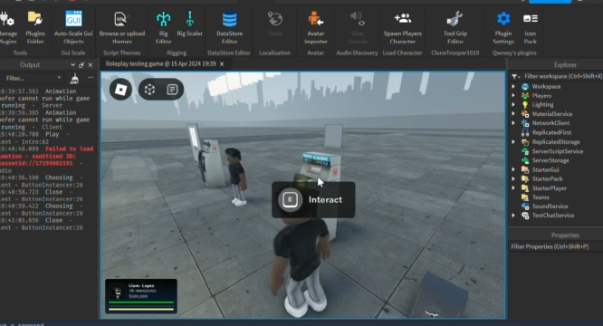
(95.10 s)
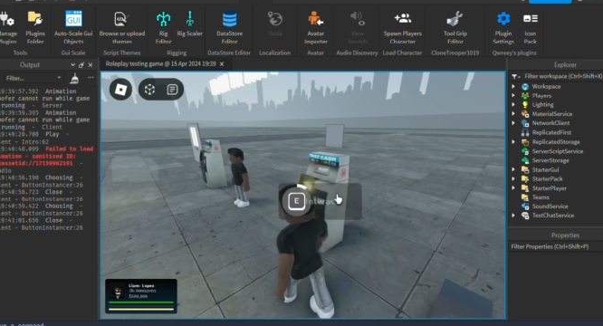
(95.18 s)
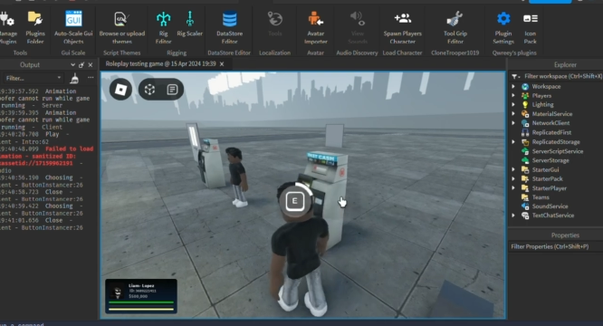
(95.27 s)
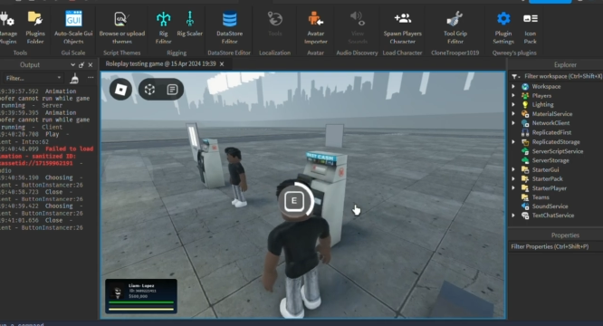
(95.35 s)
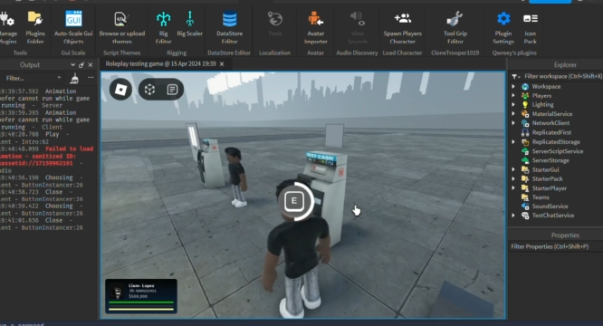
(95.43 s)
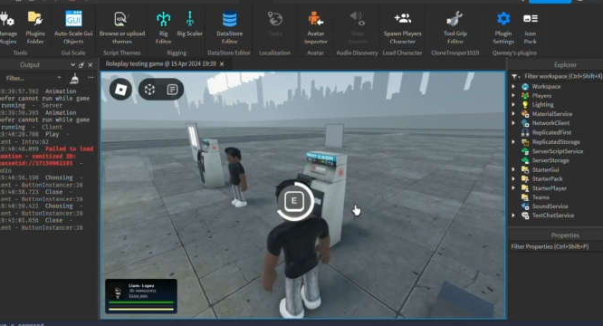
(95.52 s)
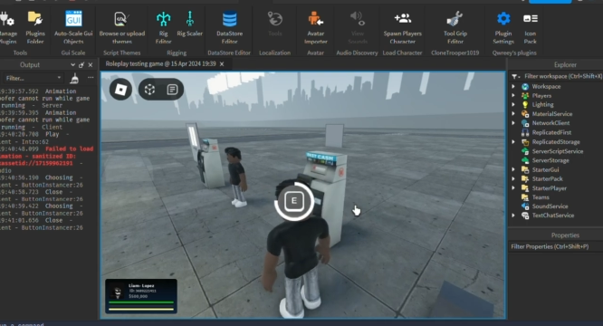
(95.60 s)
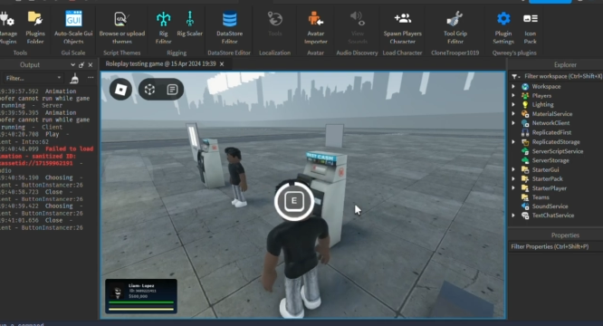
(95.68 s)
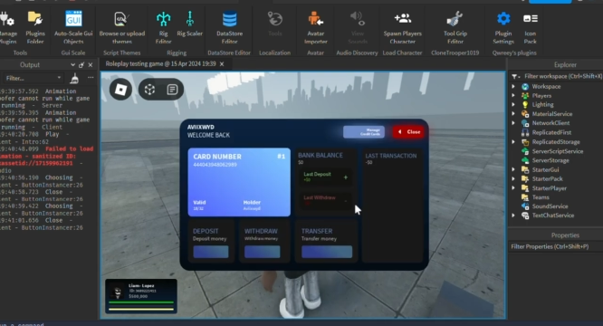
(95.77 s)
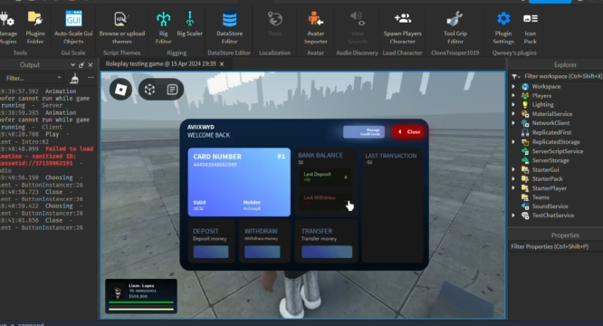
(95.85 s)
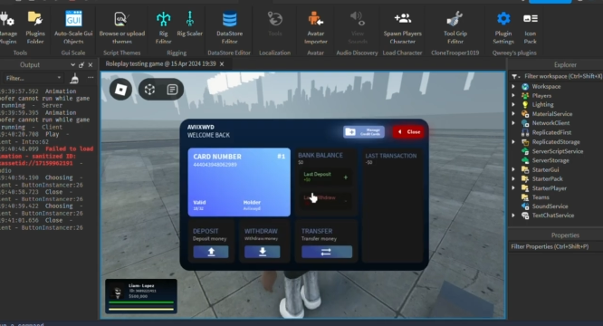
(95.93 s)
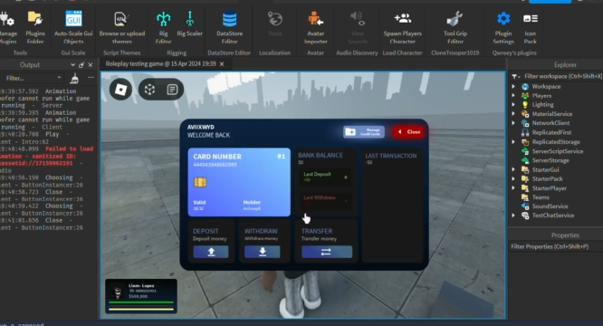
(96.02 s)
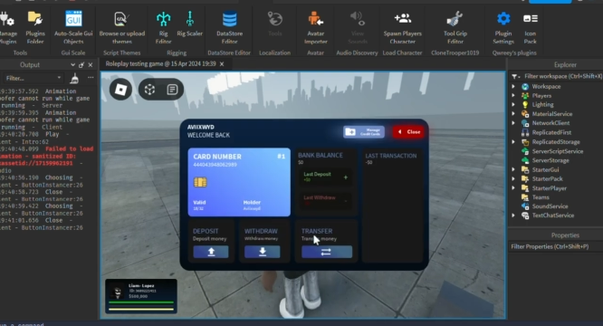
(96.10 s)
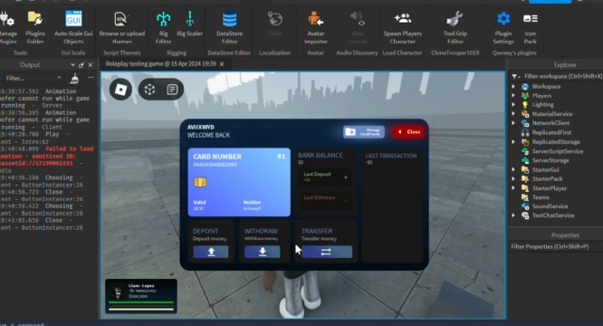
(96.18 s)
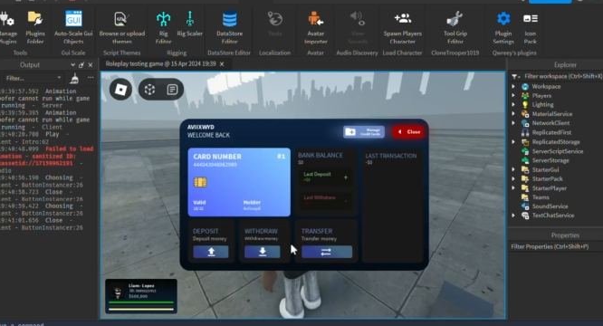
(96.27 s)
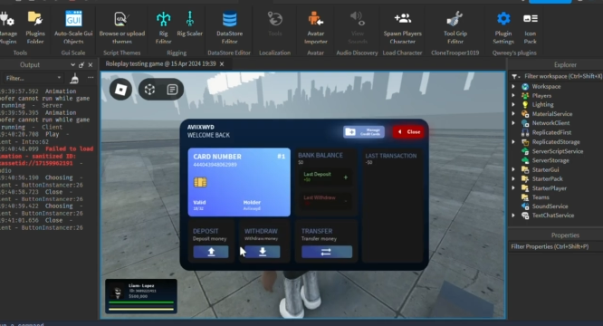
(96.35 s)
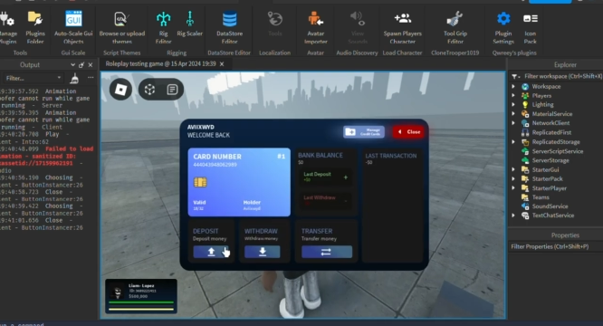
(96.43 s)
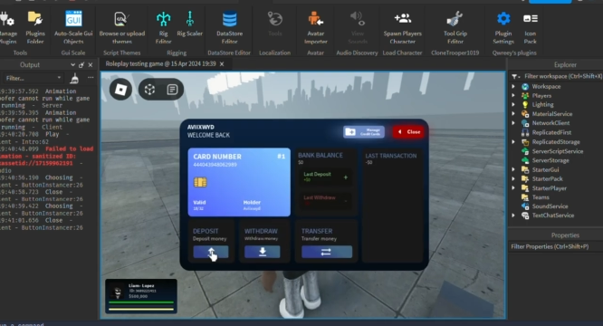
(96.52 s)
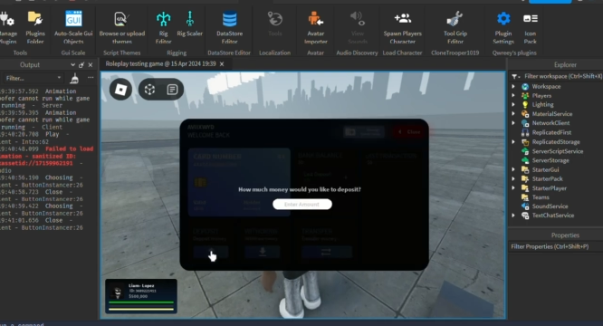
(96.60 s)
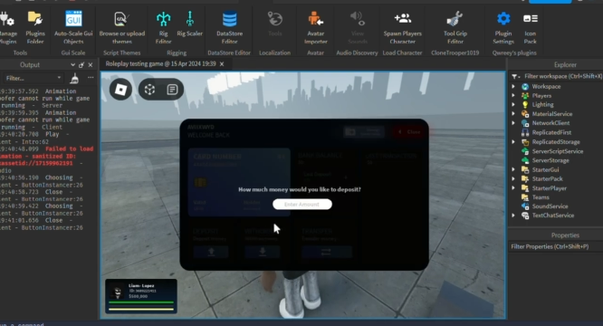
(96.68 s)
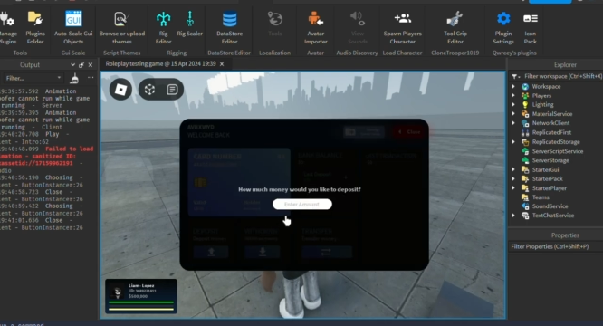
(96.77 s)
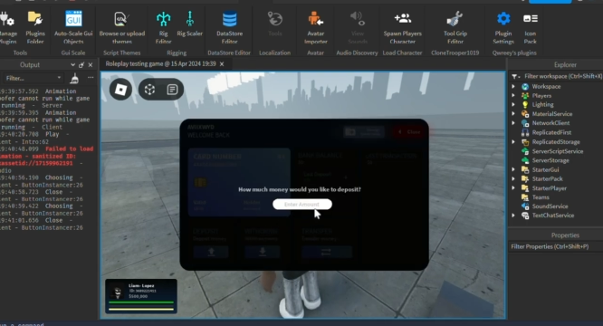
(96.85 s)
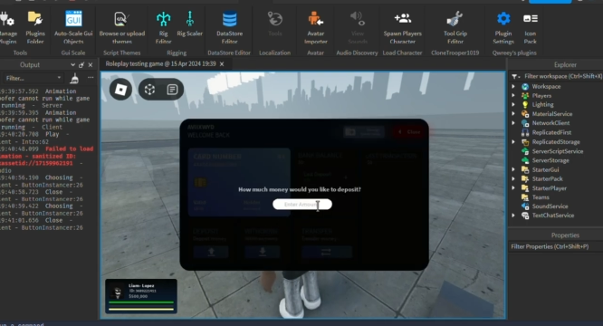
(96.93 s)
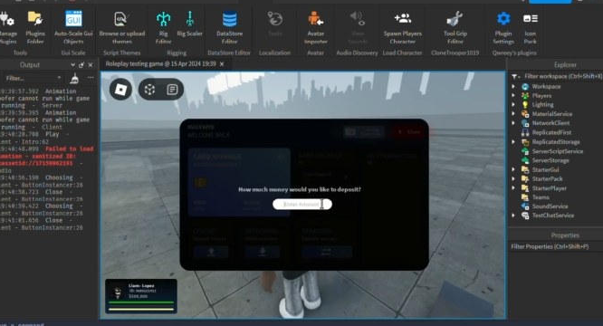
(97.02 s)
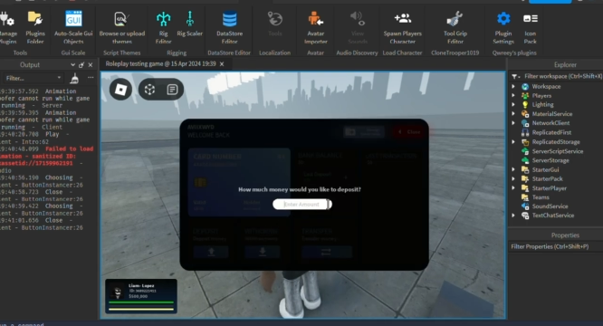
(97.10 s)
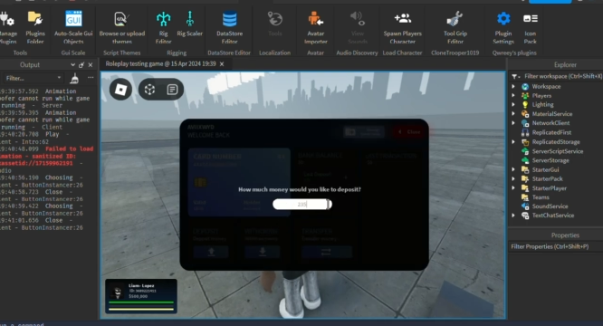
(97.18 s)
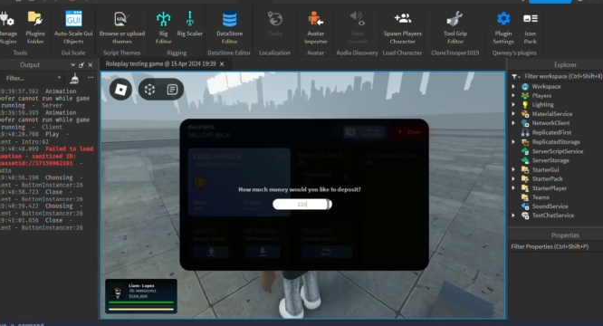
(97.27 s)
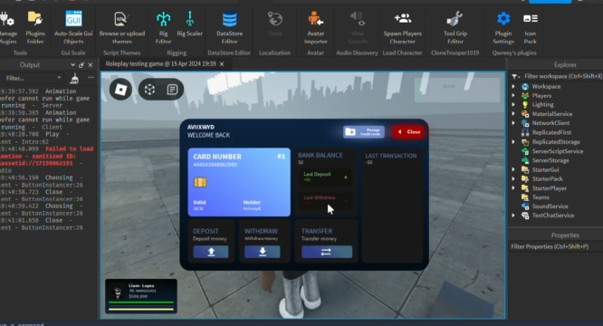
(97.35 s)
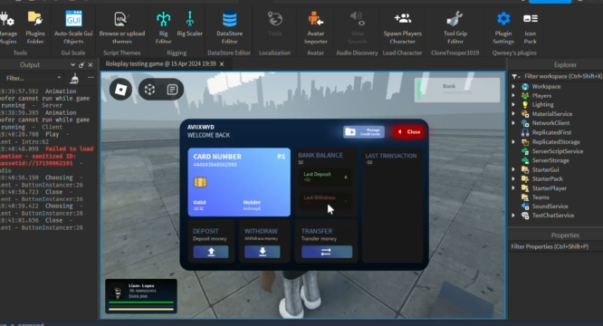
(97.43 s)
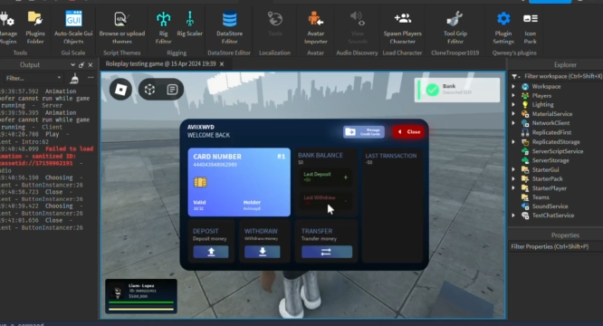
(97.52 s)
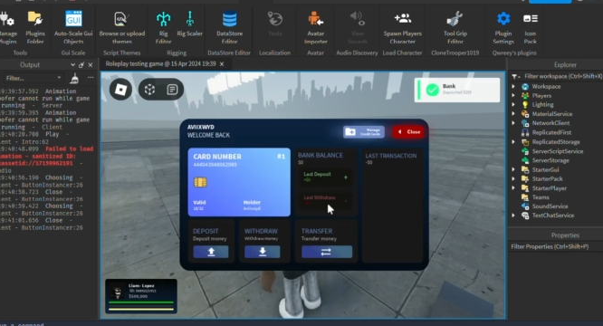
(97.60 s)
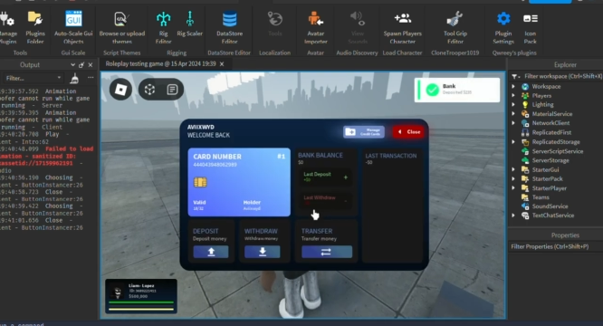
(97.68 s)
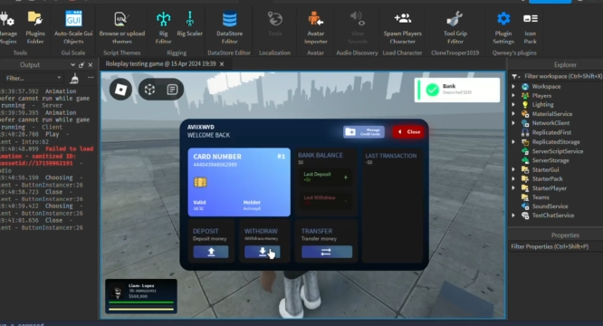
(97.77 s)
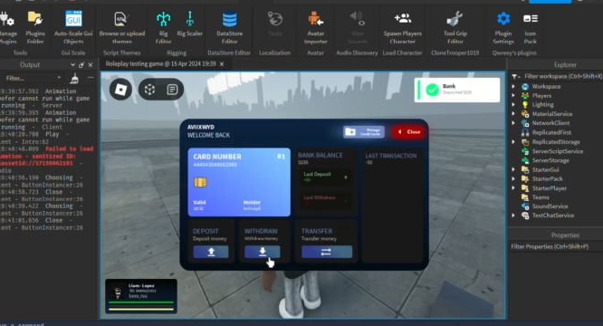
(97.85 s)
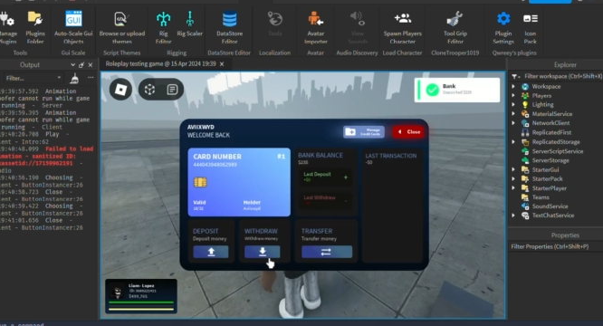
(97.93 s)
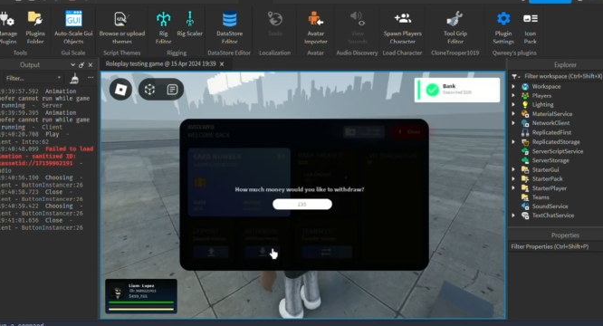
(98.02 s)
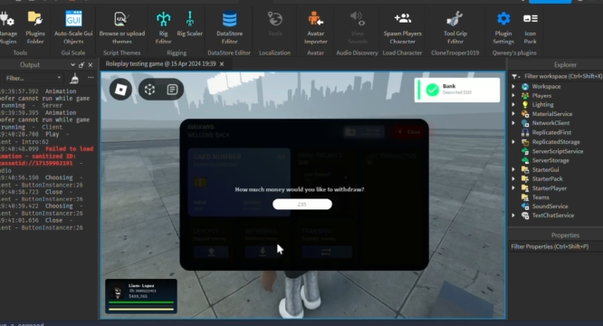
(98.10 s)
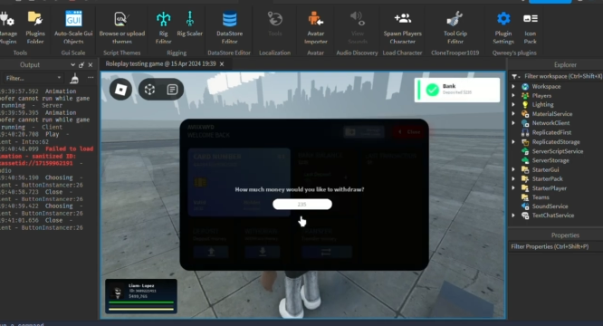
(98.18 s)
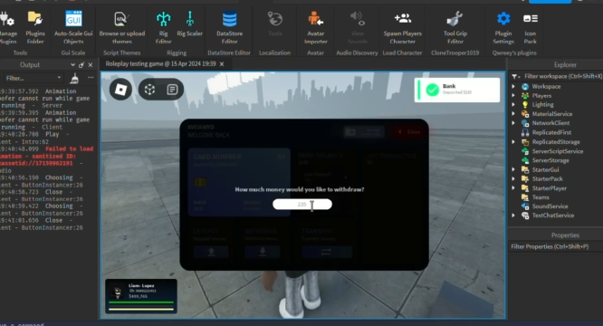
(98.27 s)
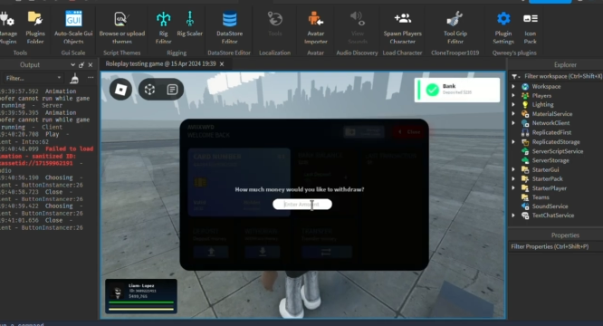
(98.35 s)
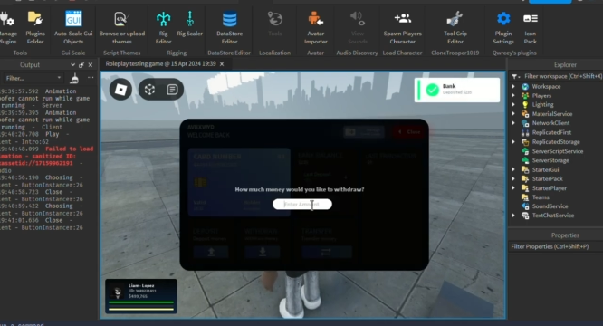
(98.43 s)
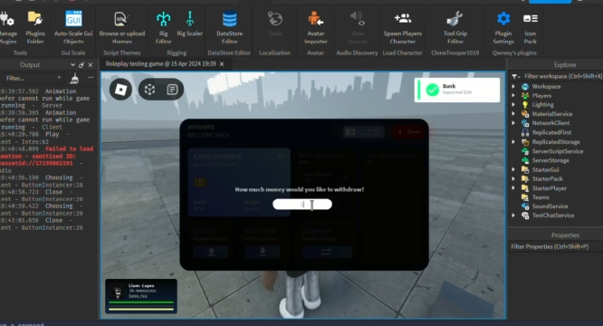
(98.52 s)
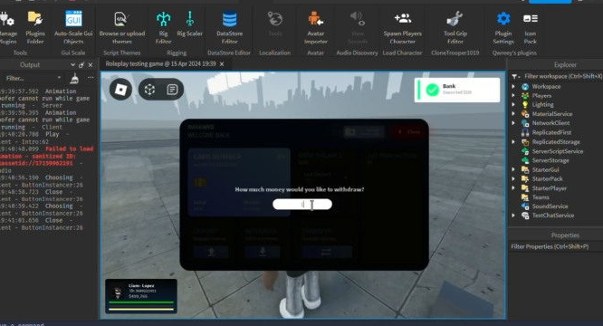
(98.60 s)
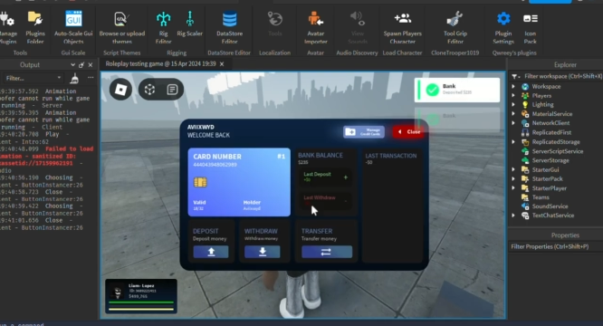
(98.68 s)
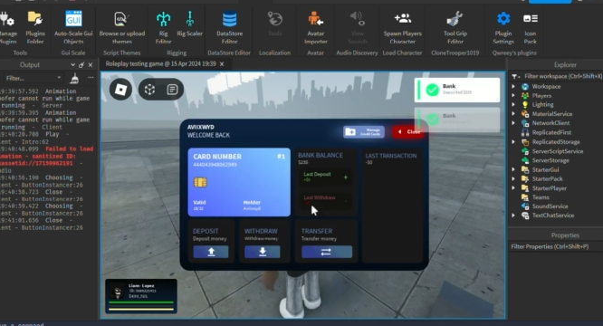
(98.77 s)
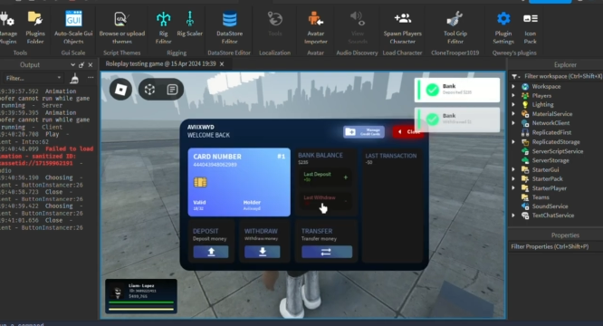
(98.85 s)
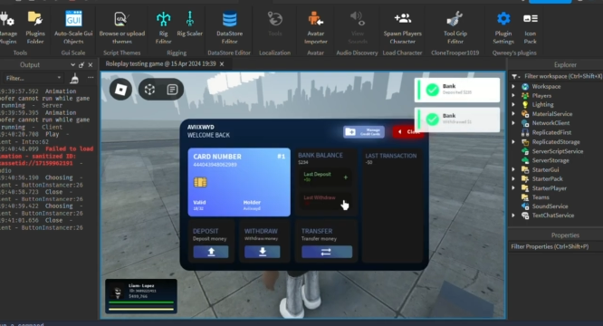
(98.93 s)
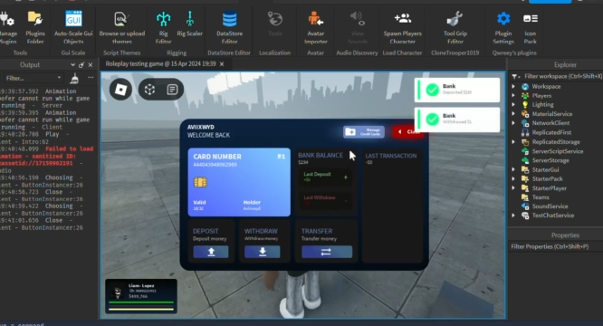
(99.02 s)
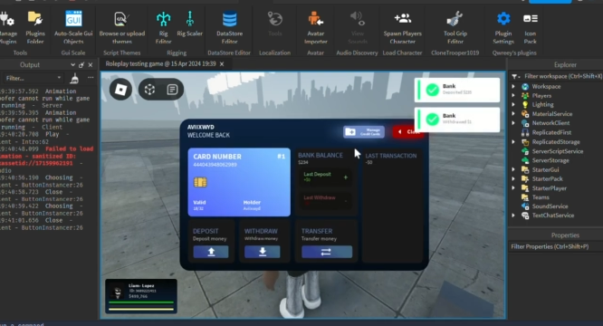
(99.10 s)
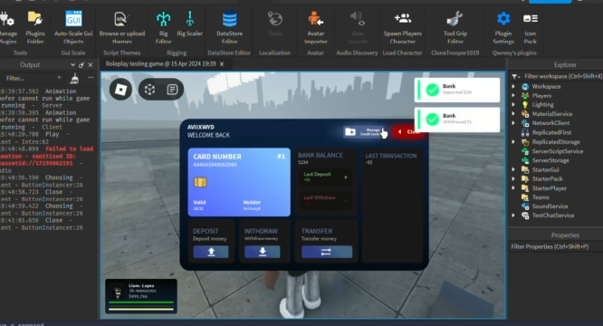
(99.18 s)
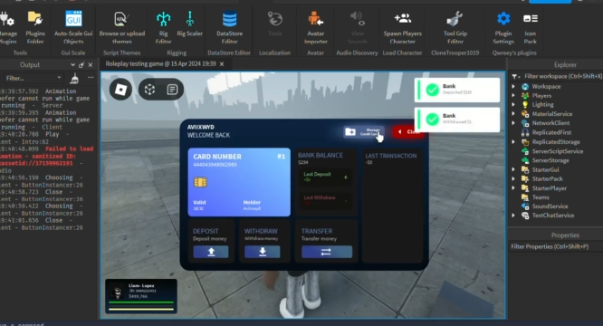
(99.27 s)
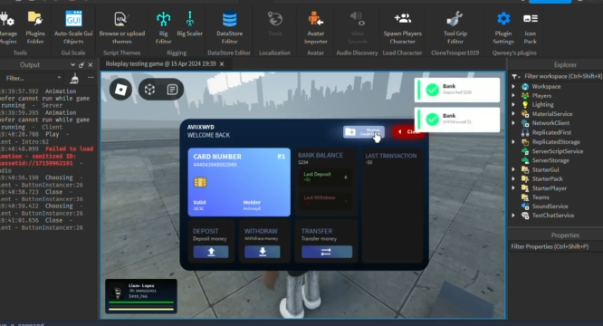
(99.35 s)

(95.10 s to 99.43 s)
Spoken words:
[unreadable: no face in view]